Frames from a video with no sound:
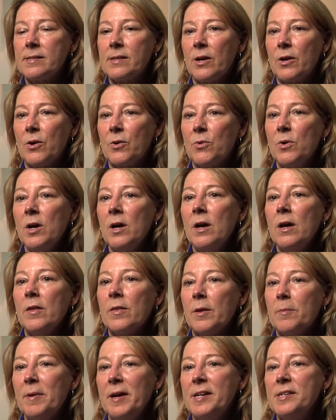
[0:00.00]
So
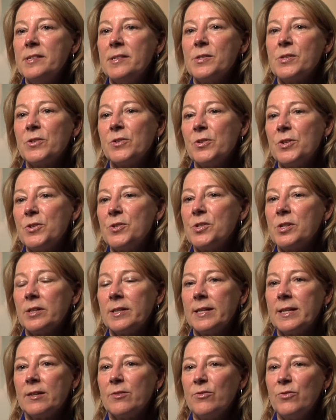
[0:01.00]
the patients are
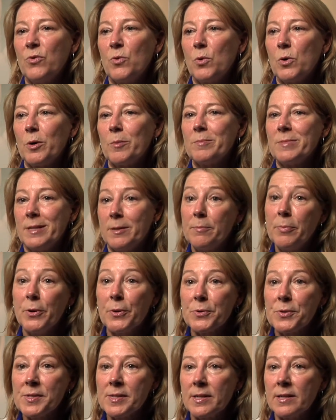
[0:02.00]
usually informed in
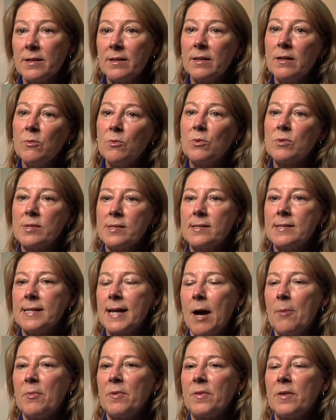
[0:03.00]
person. We'll sit
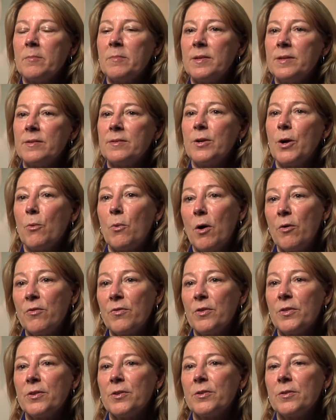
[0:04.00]
down with them and go
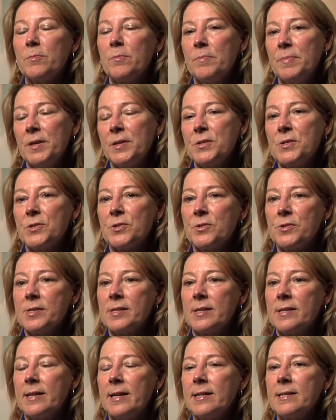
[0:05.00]
over their pictures
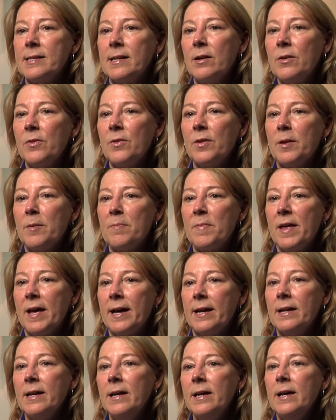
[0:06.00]
and then tell them
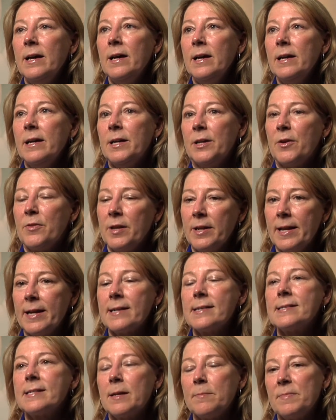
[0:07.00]
that, you know, the
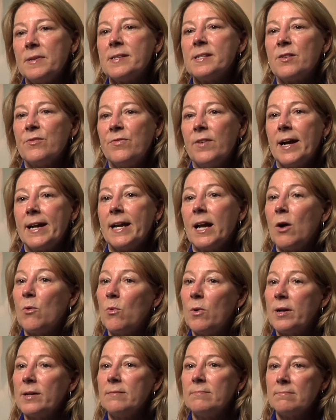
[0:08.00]
next step is to find out
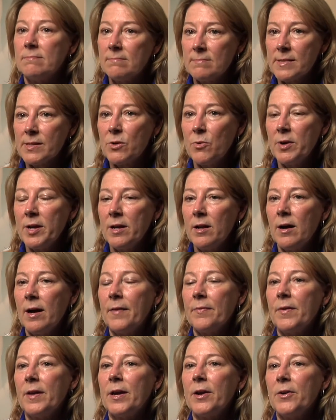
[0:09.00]
what's going
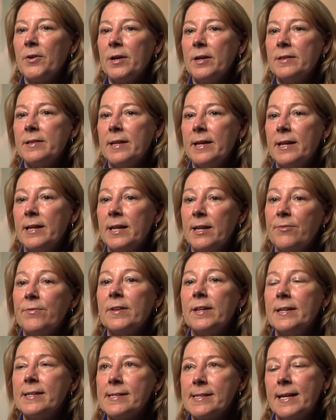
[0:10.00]
on there and then if
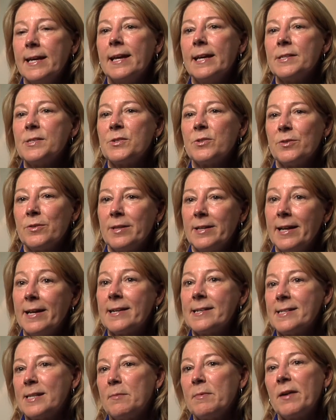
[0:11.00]
it is cancer the
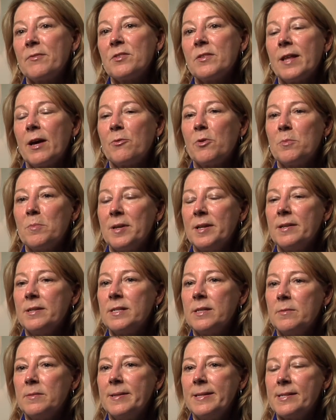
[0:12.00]
next step after that would be
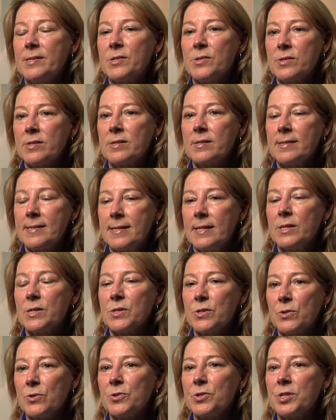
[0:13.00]
to be a, see a
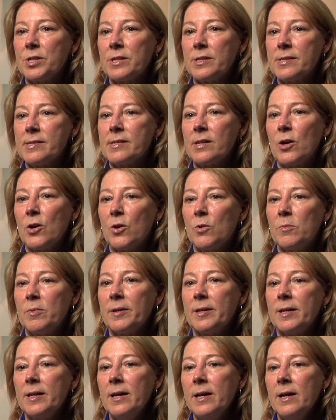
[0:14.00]
surgeon so
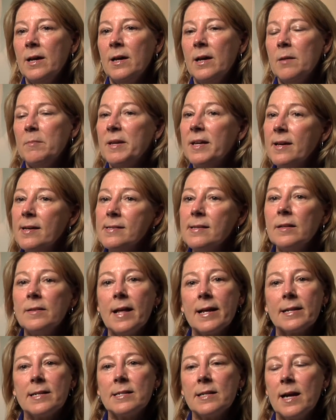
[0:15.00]
but because a
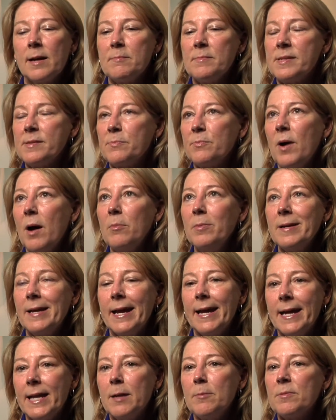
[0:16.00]
lot of times probably
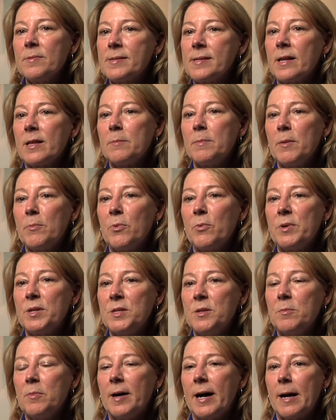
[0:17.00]
80% of the people we
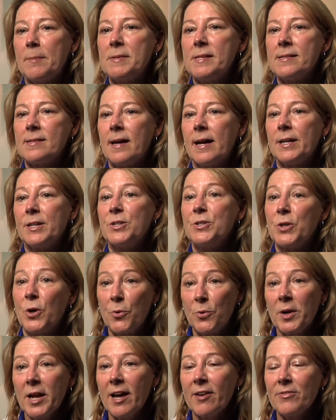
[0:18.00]
do biopsies on
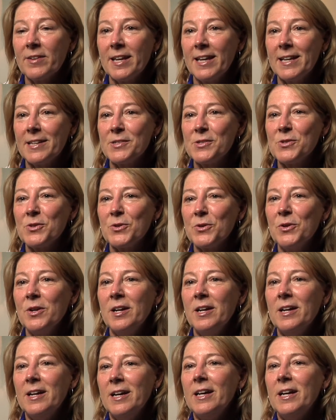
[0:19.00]
don't have cancer
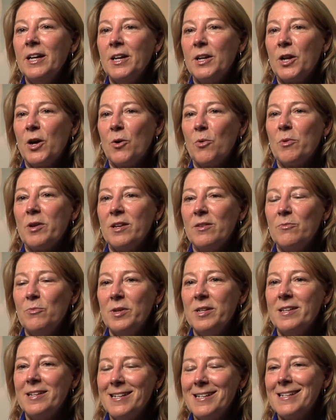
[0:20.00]
you know we, we
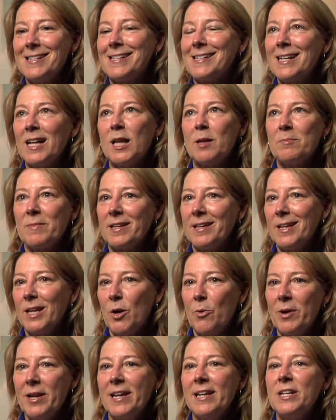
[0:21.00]
we just tell them that, you
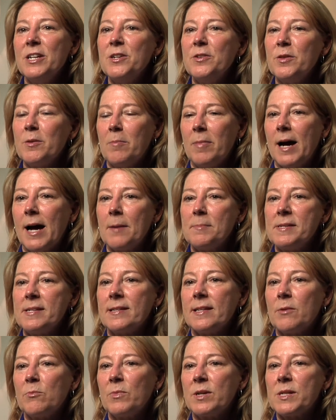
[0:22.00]
know, we need to do the
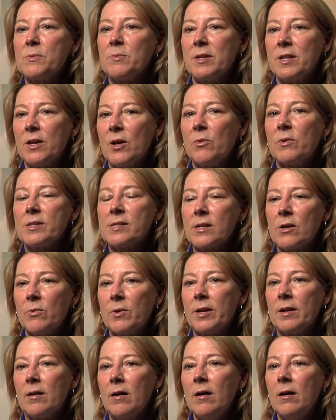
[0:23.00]
biopsy, then once we know what's
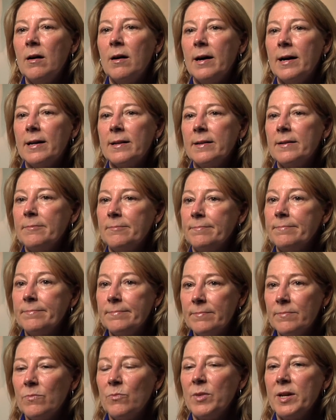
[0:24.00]
going on,
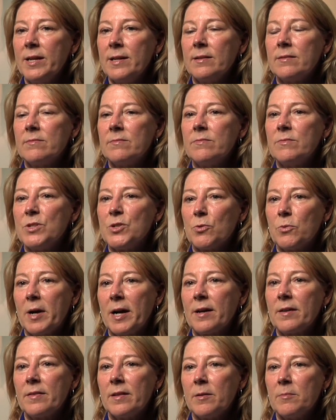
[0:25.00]
we can
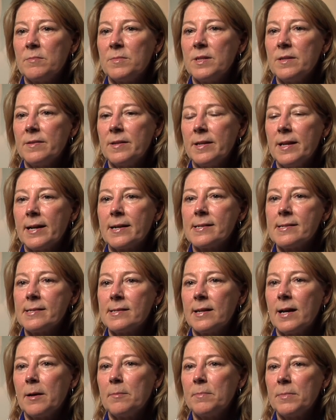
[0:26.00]
direct them to the next
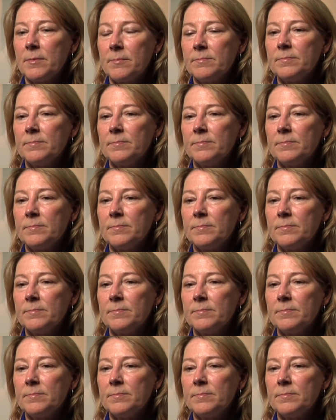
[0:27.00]
step.